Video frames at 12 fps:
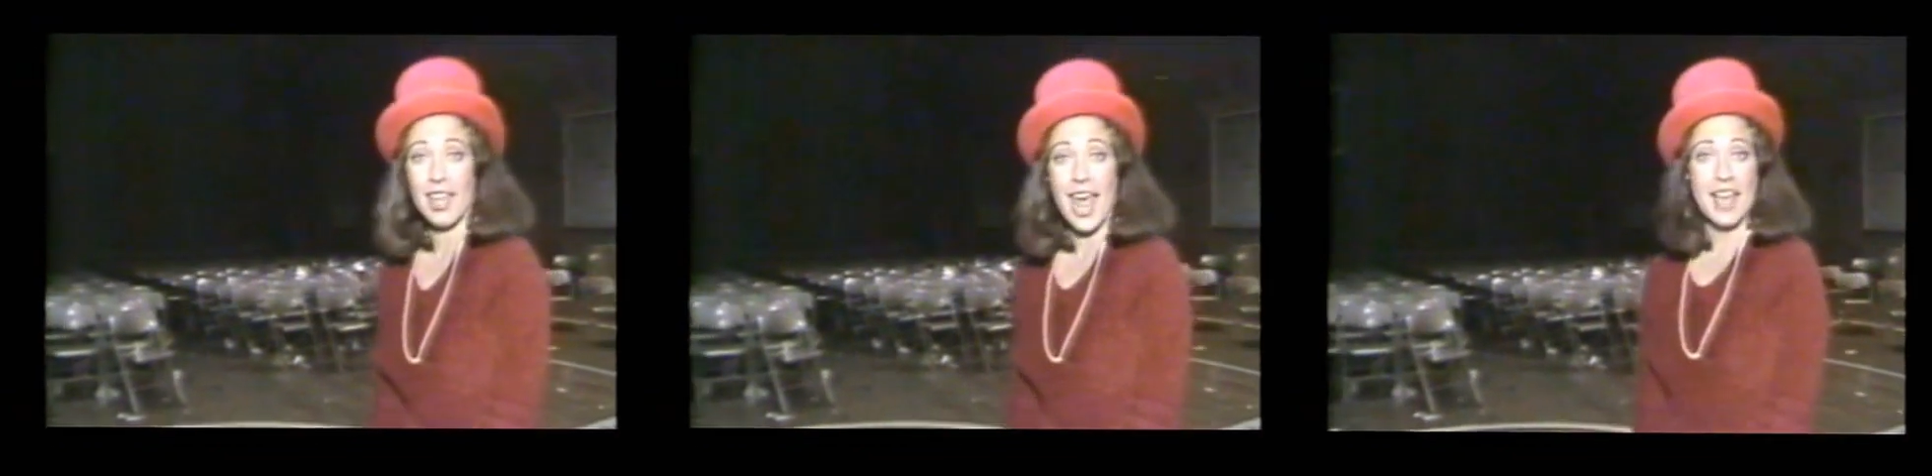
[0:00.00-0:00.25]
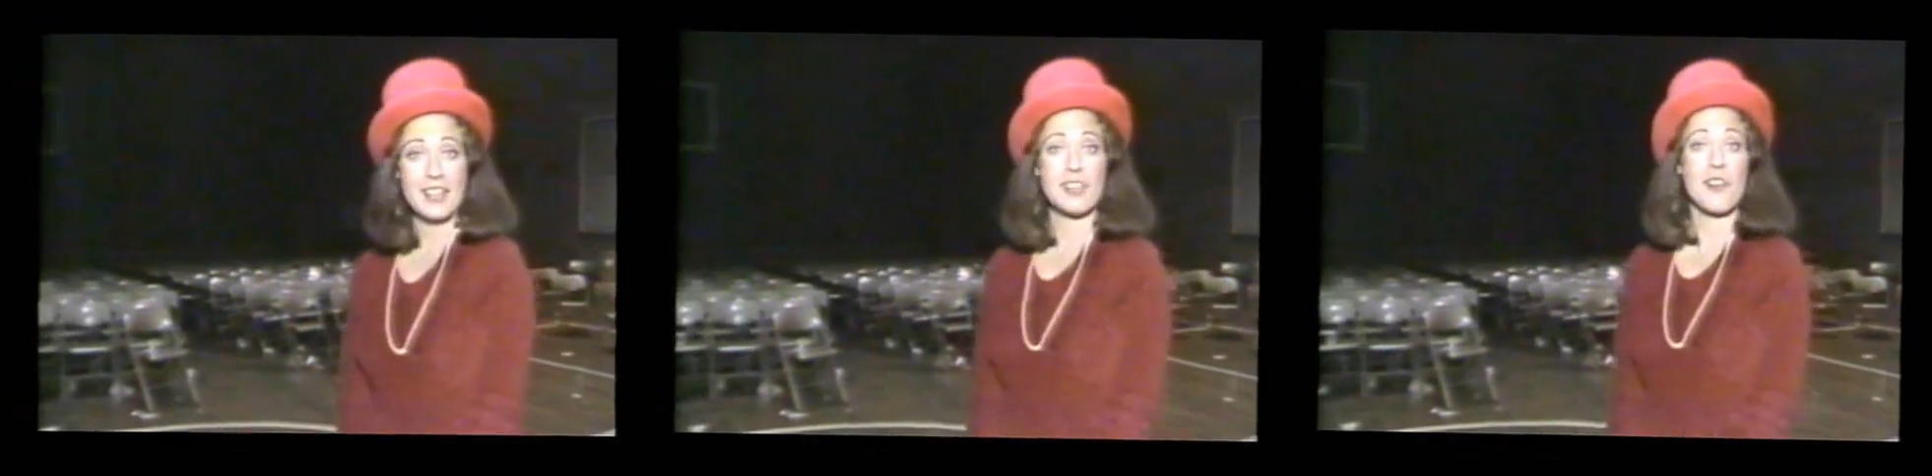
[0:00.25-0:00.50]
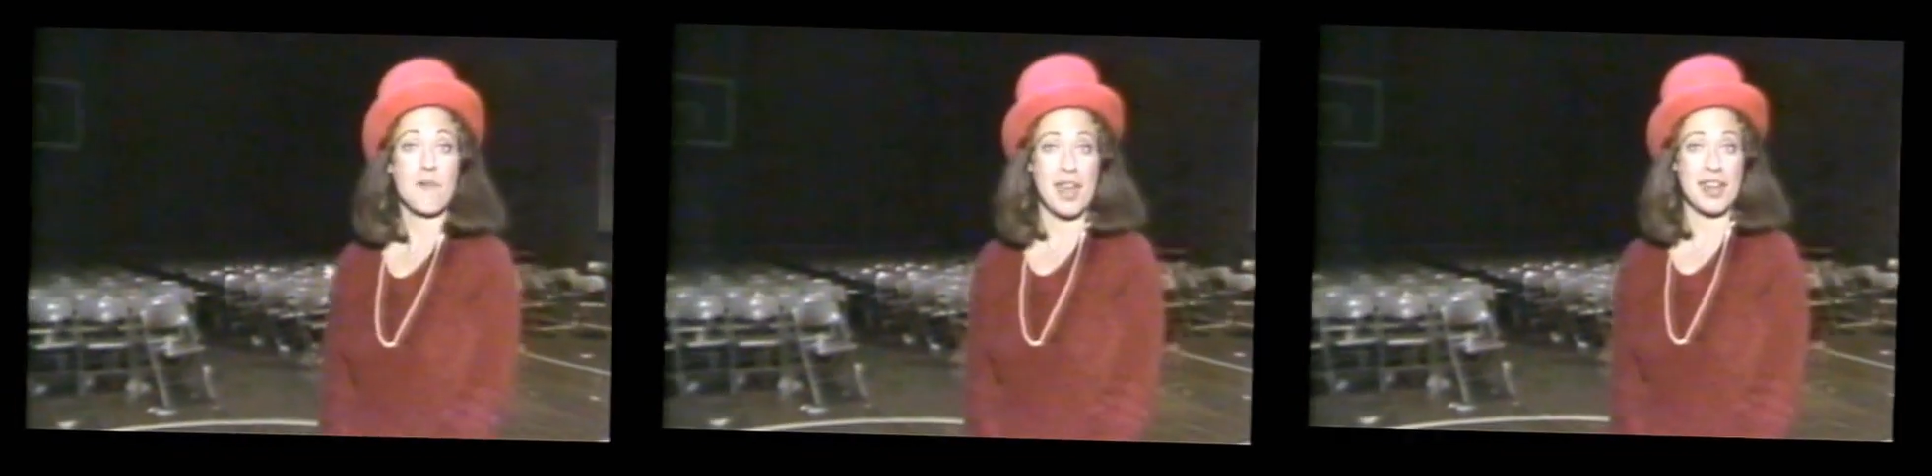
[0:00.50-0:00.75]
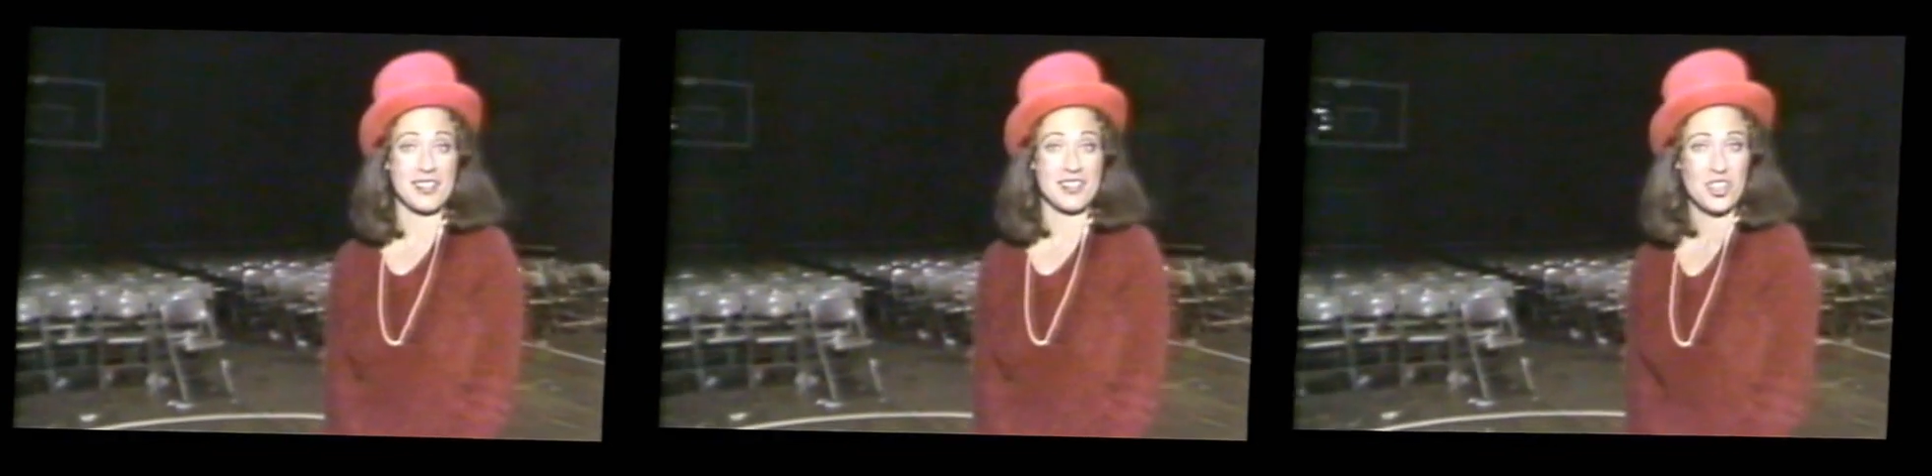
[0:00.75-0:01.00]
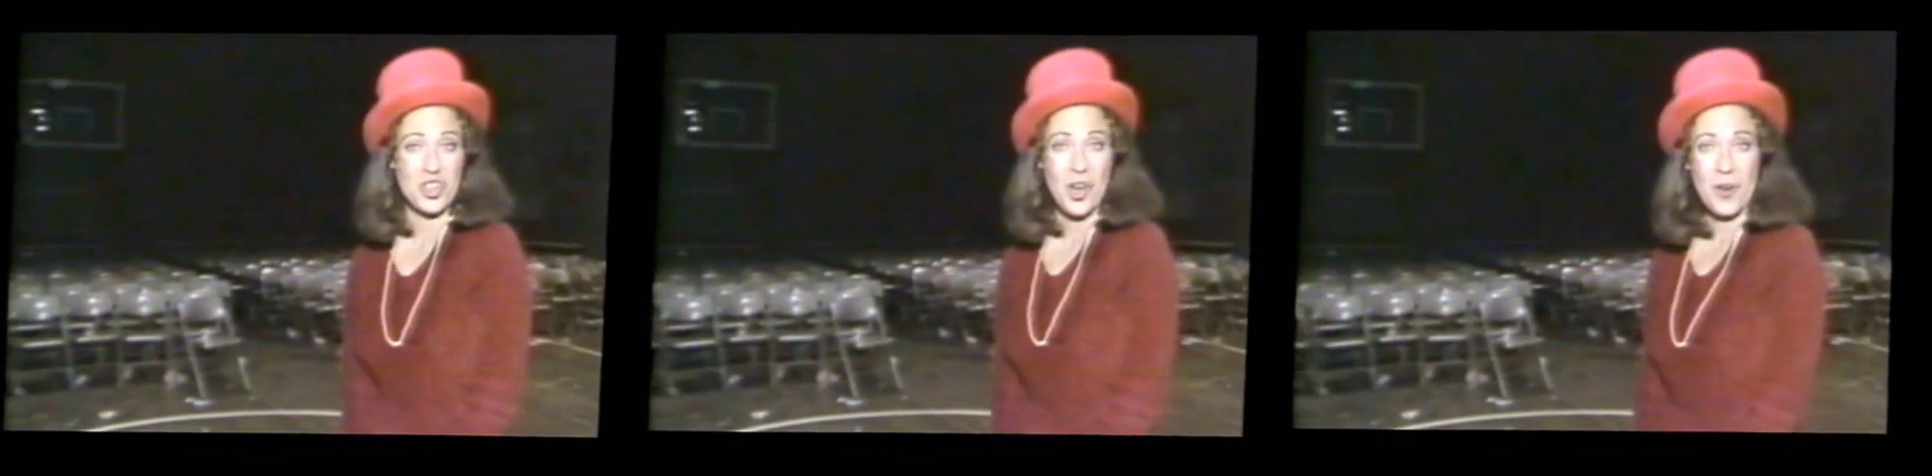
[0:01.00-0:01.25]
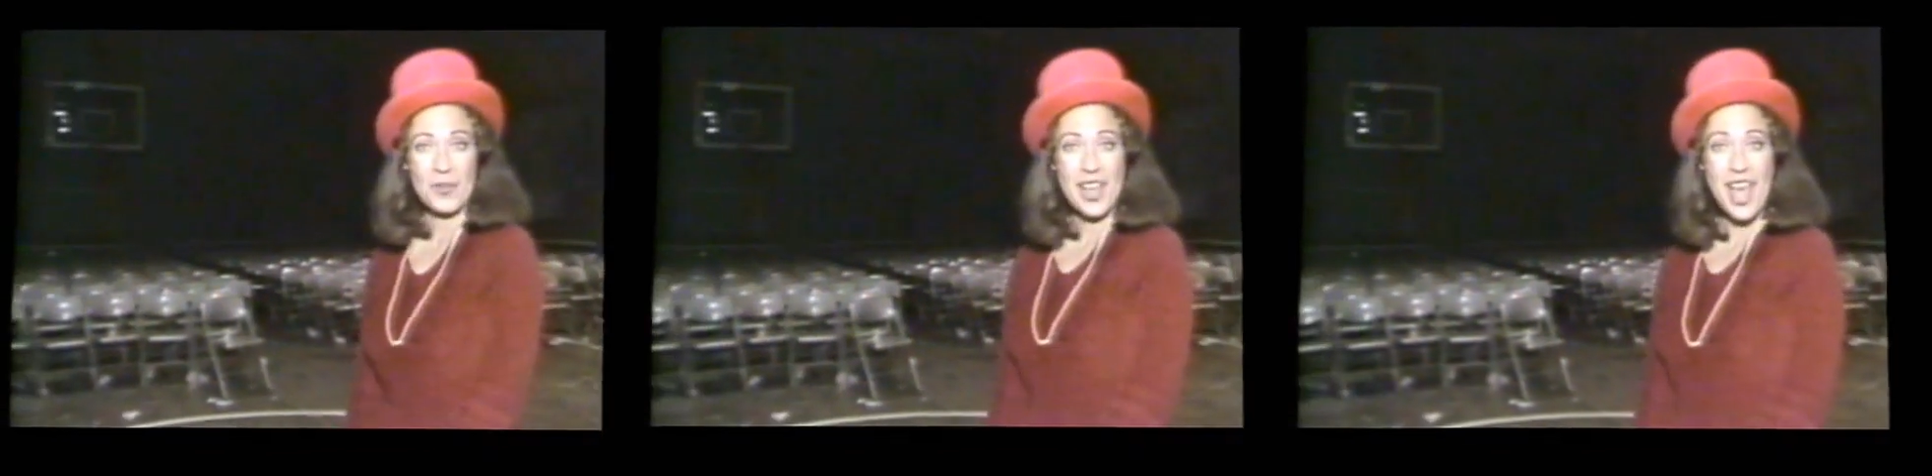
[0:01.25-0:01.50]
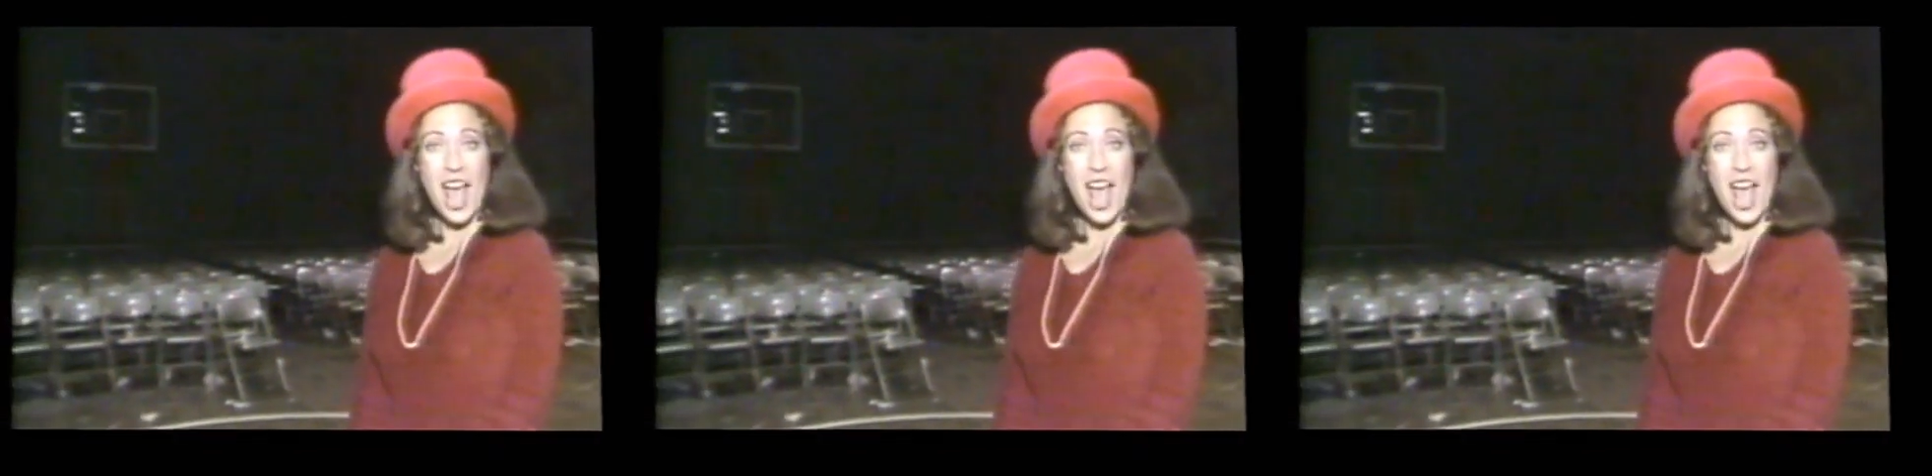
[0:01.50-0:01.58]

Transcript: Last Medicine Show.